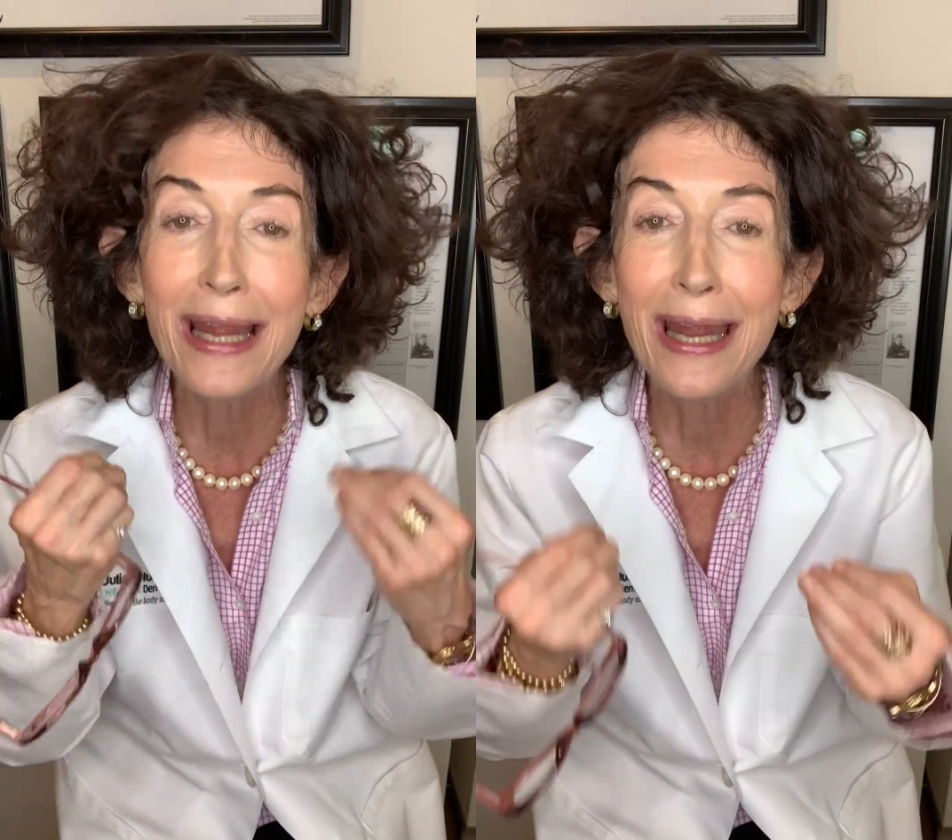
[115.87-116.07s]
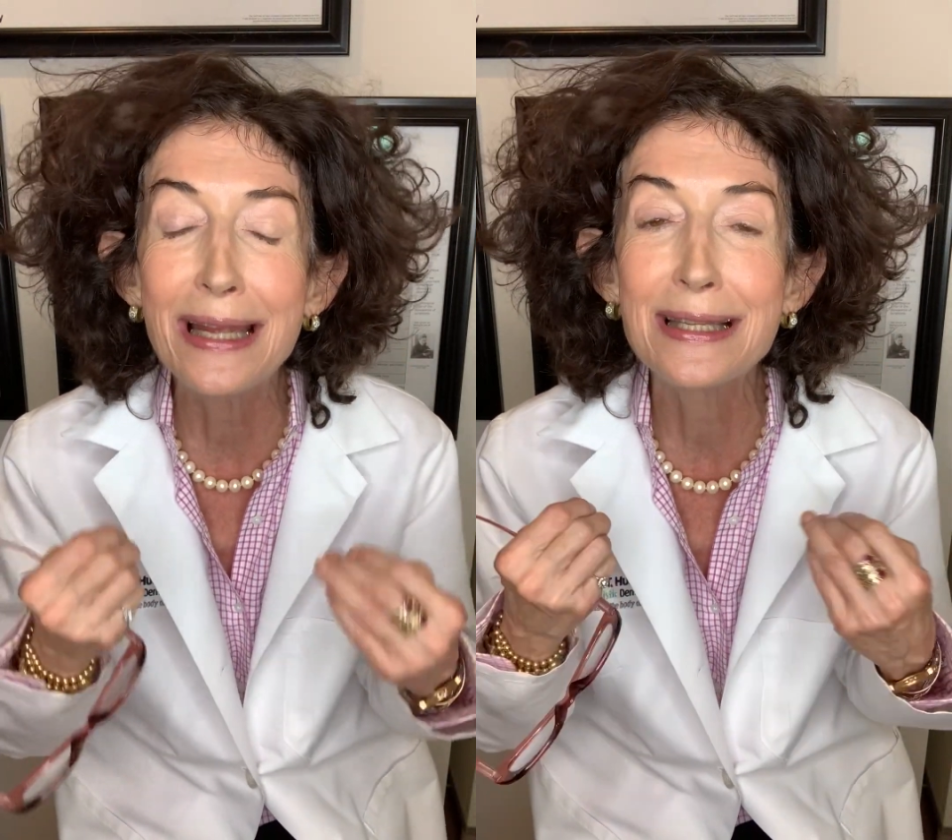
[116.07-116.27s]

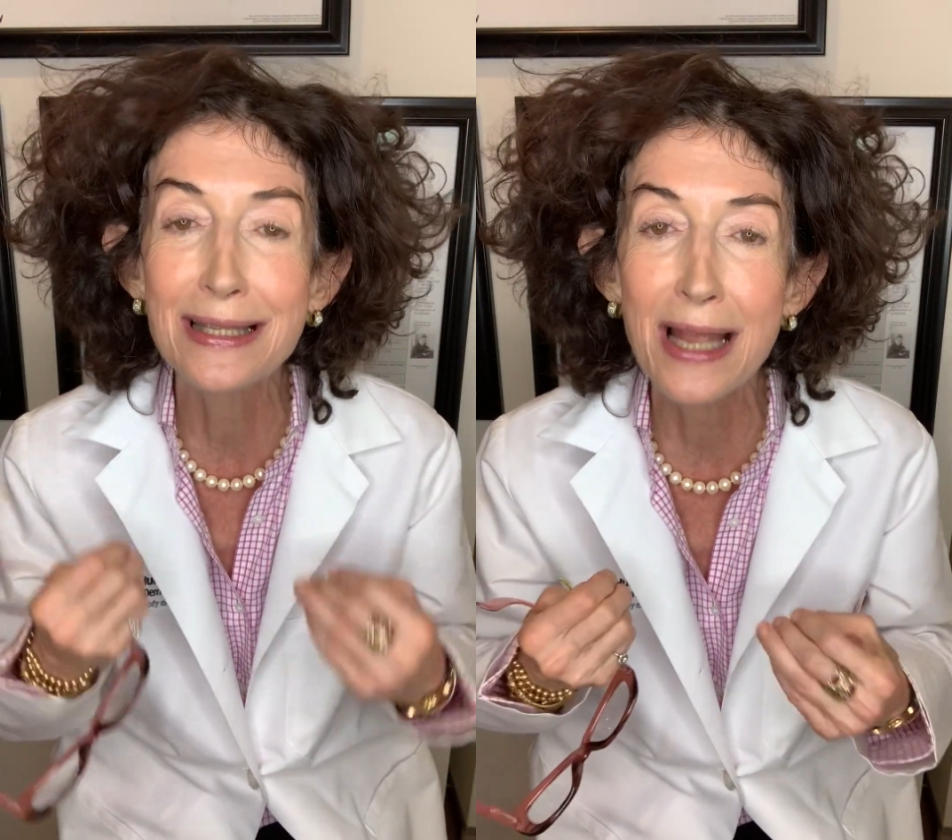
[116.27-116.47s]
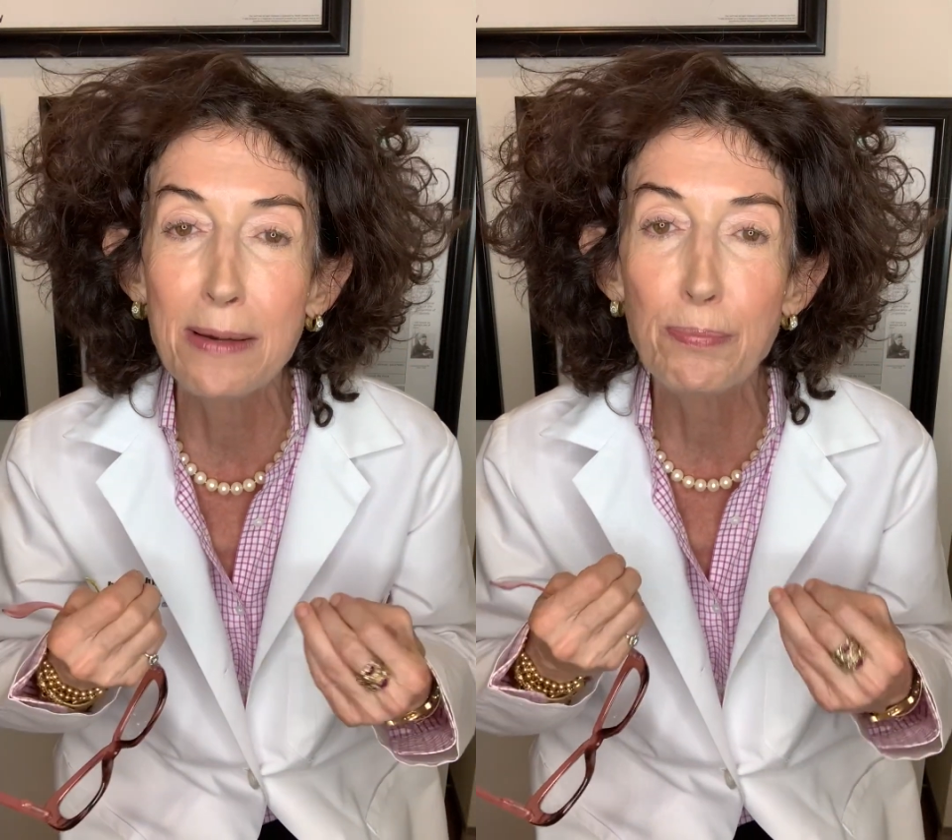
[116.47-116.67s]
against
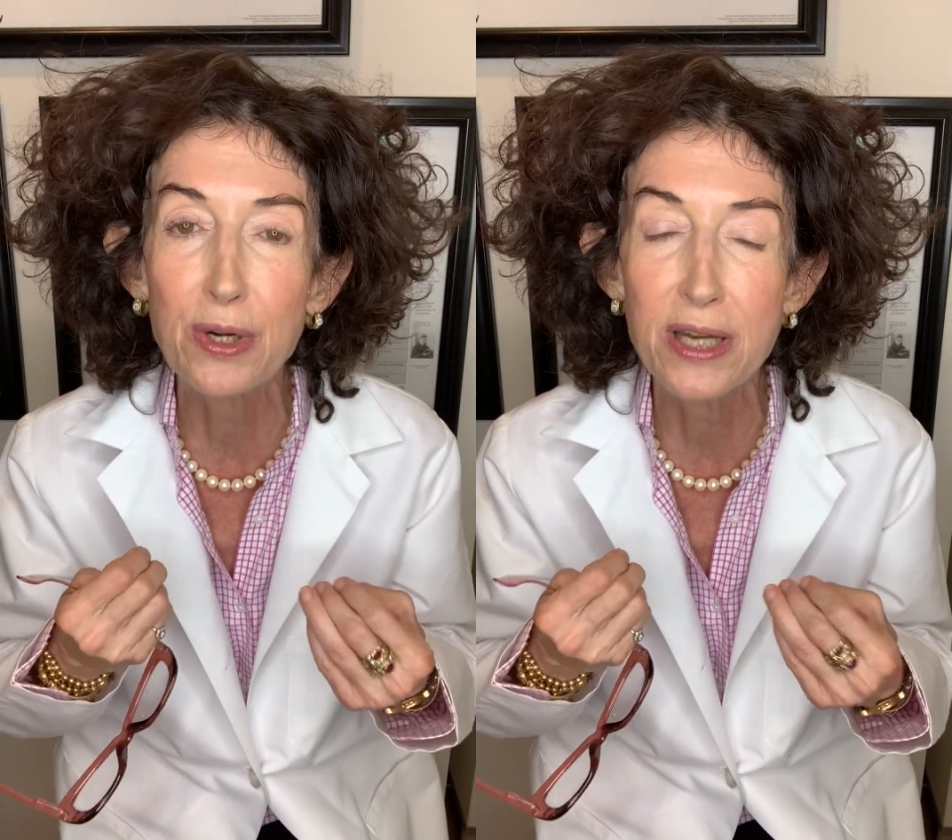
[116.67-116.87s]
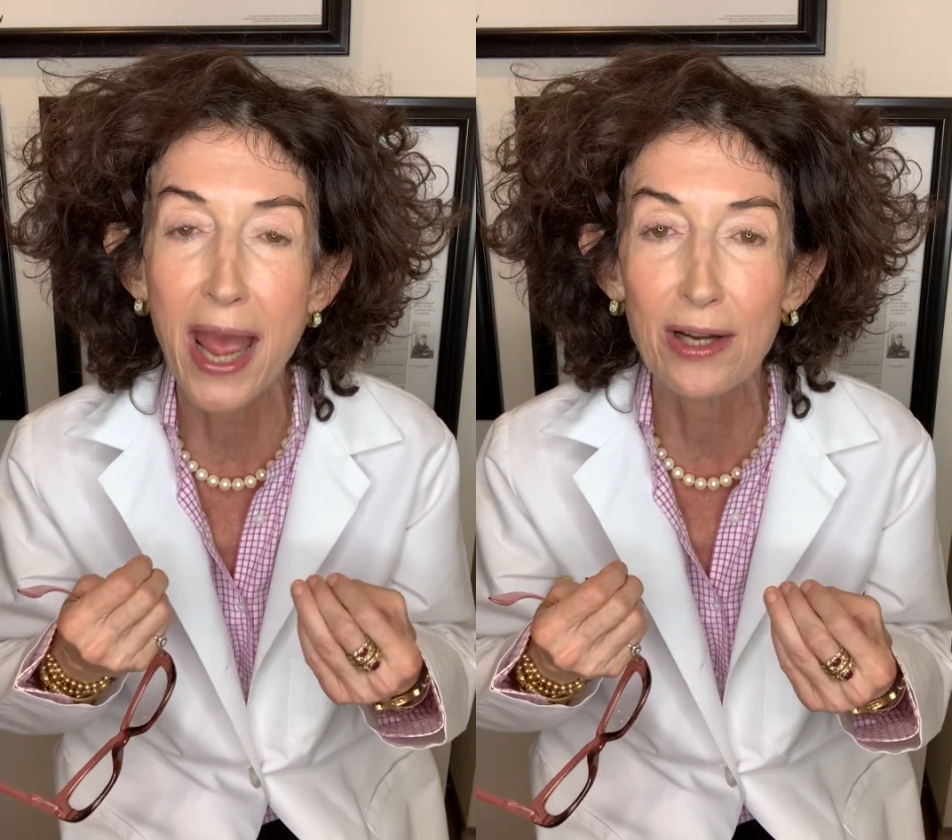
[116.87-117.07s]
sun
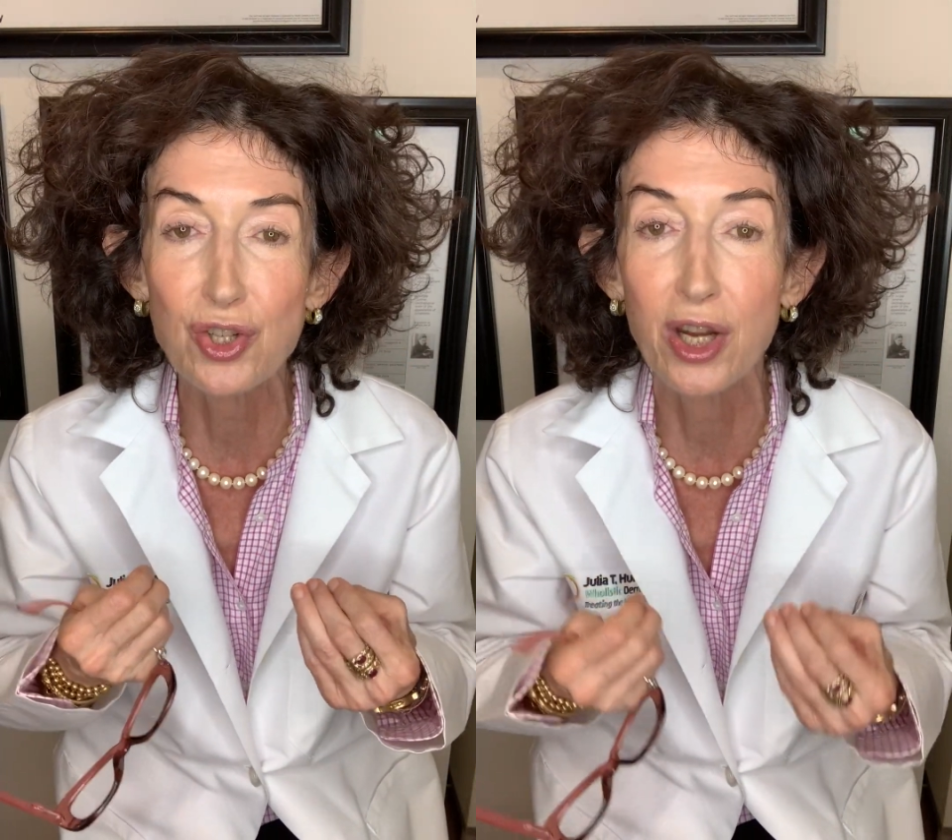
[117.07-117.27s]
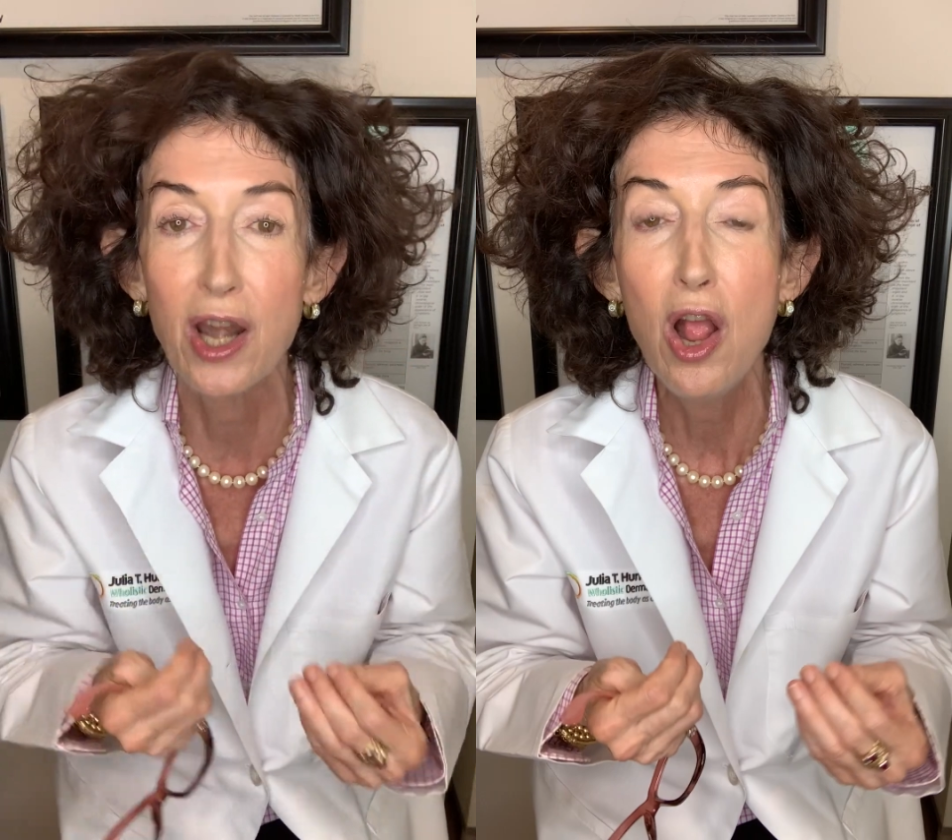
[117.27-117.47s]

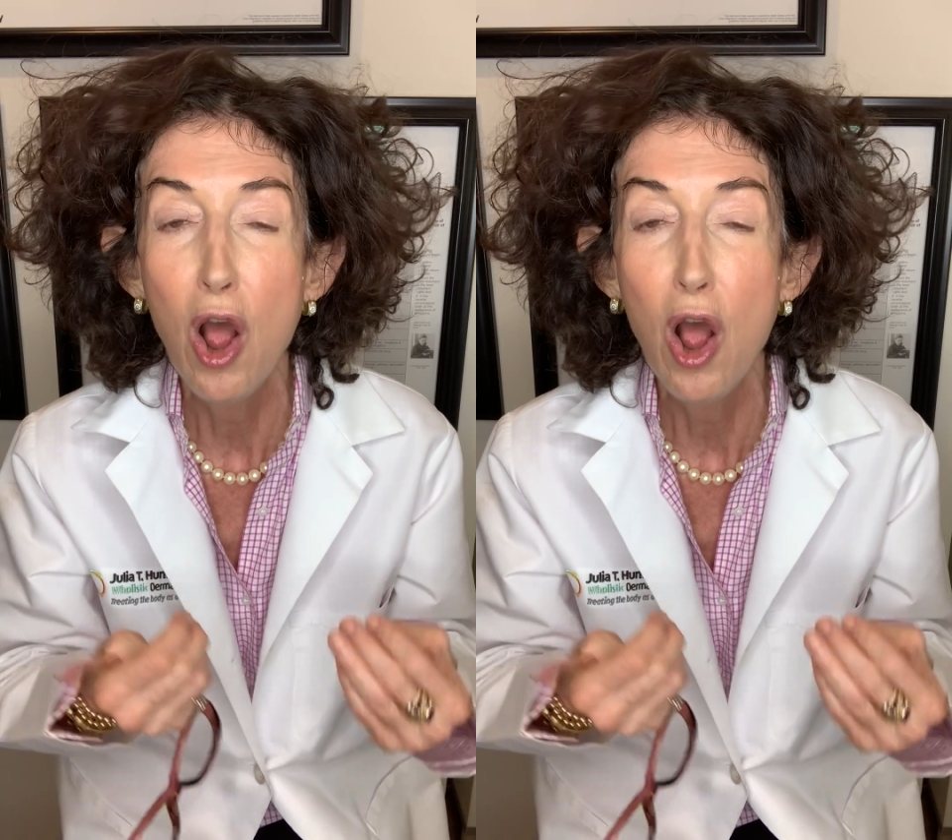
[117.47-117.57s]
protection.